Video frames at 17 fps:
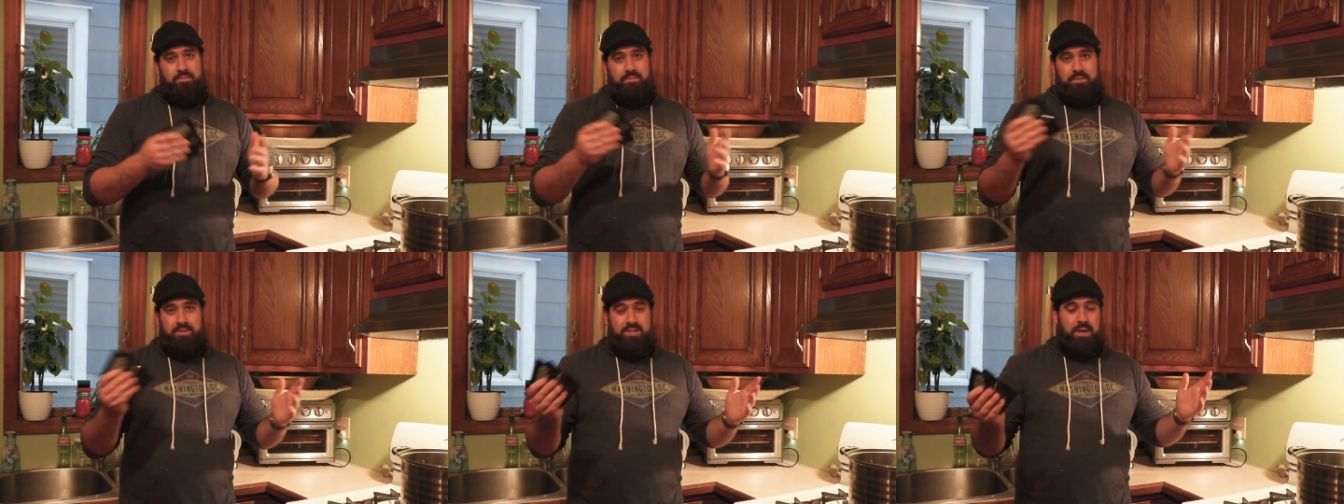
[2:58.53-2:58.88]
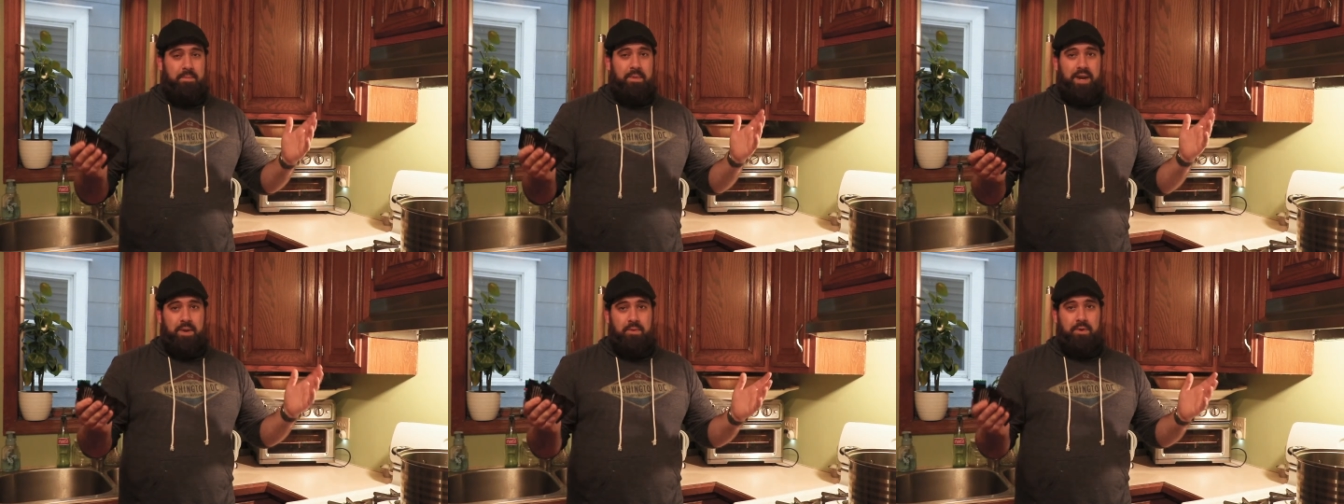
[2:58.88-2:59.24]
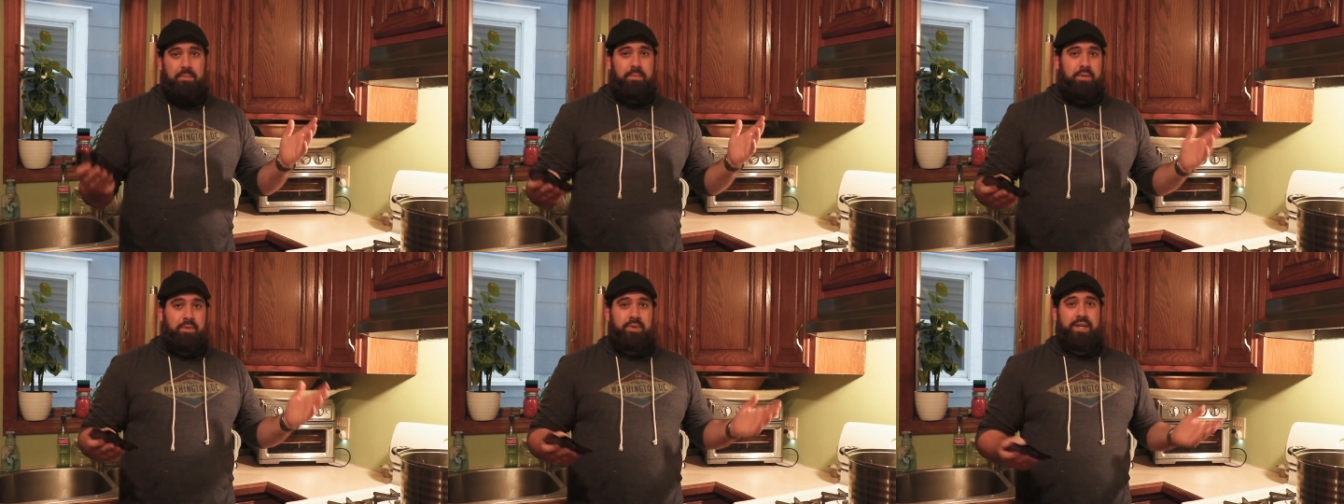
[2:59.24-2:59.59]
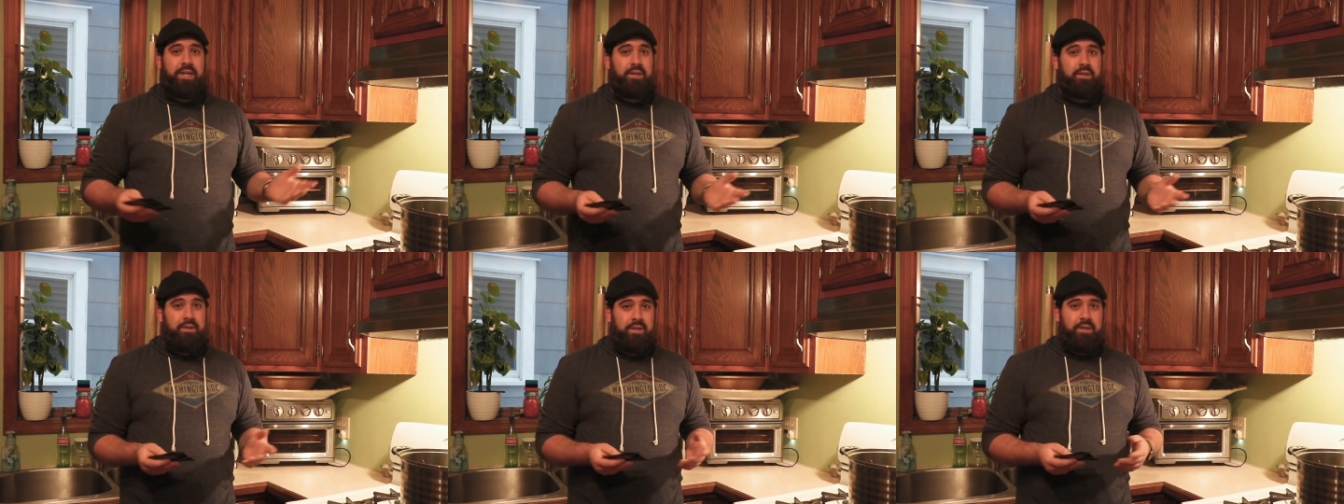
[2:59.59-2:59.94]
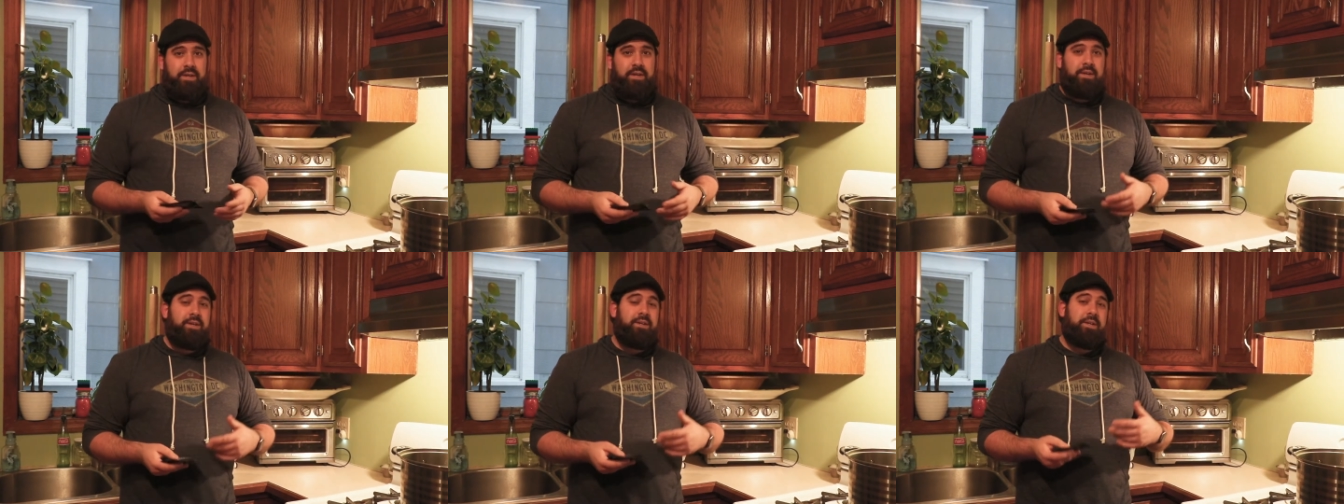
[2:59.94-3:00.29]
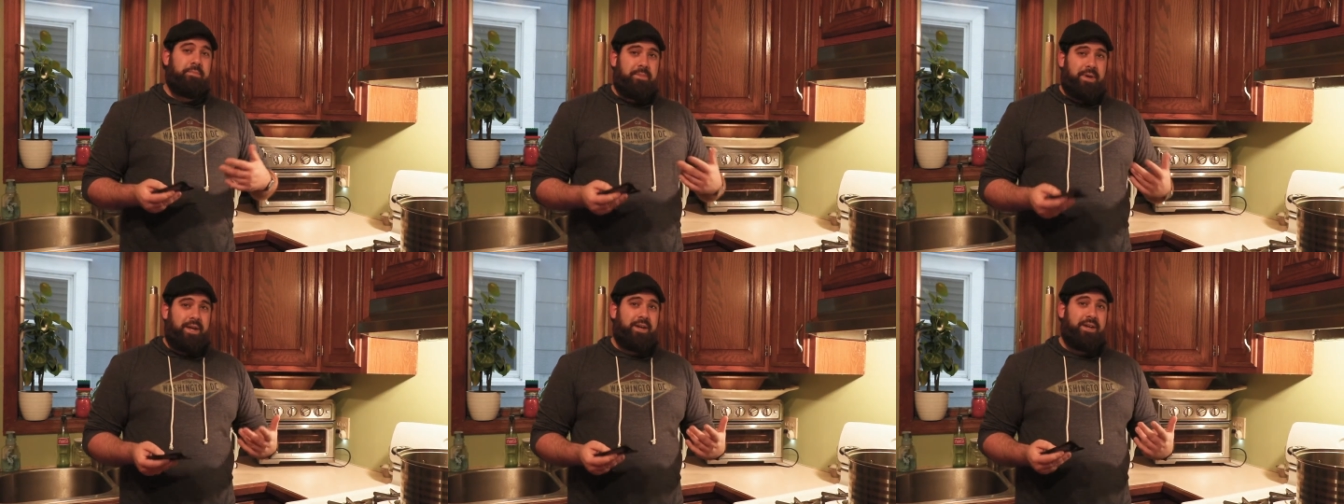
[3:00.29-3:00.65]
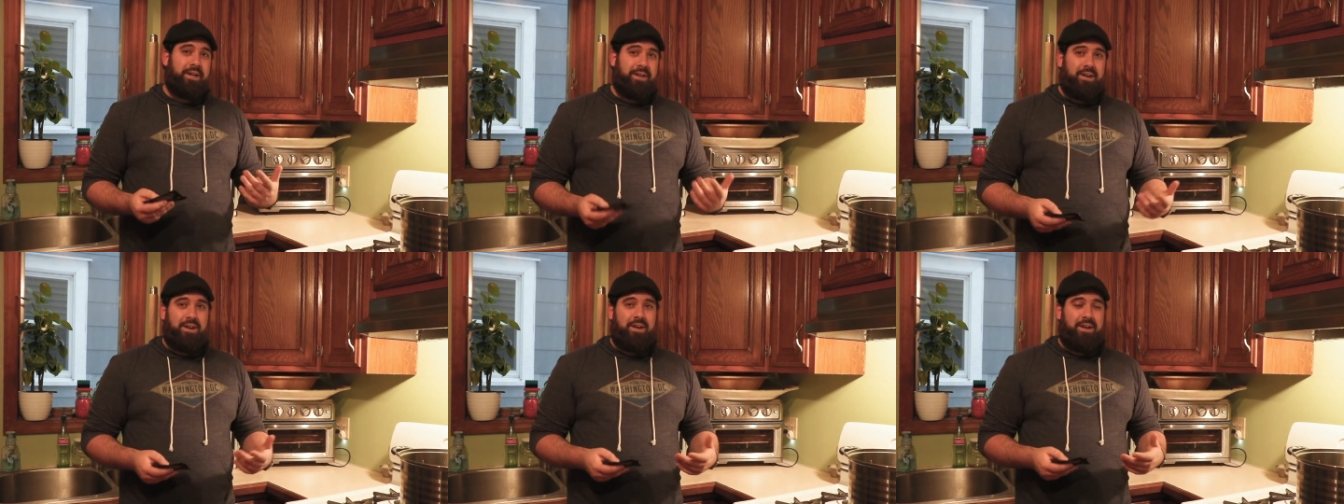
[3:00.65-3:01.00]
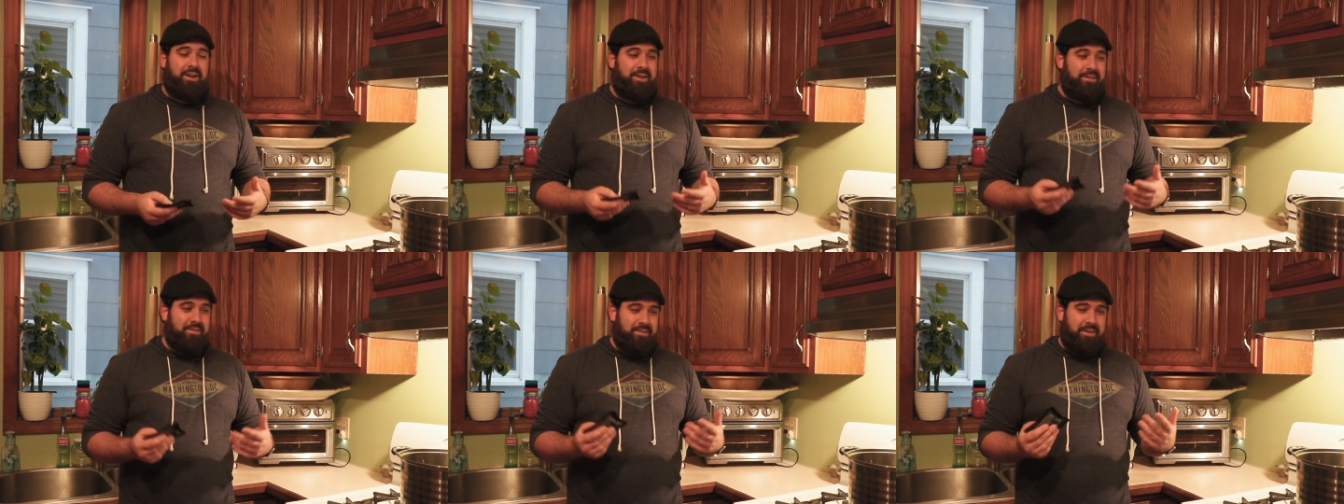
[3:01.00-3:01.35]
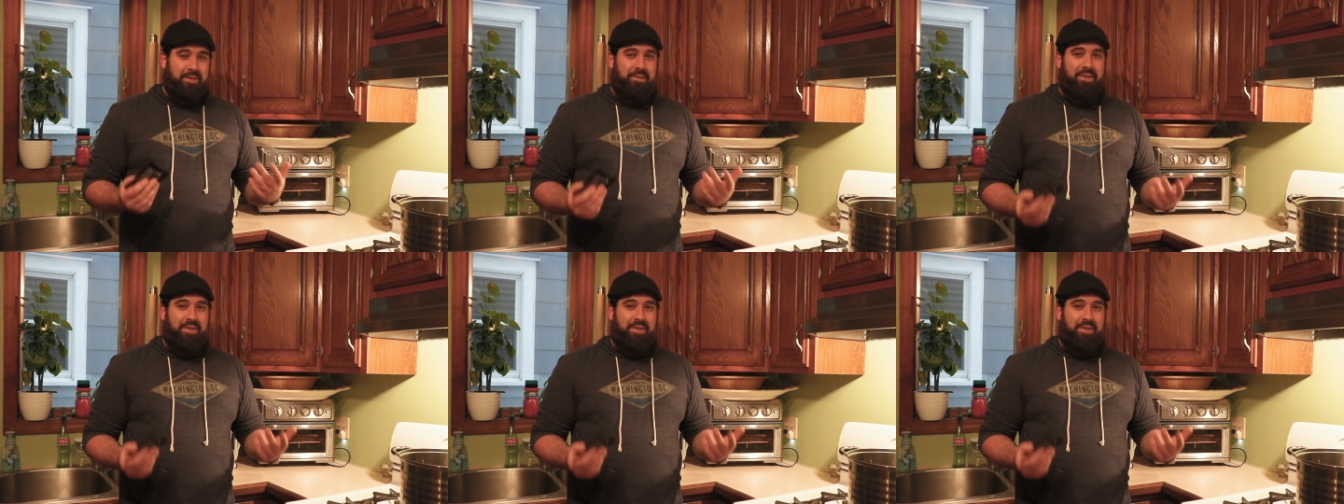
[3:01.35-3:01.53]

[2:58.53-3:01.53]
some anywhere in between, depending on the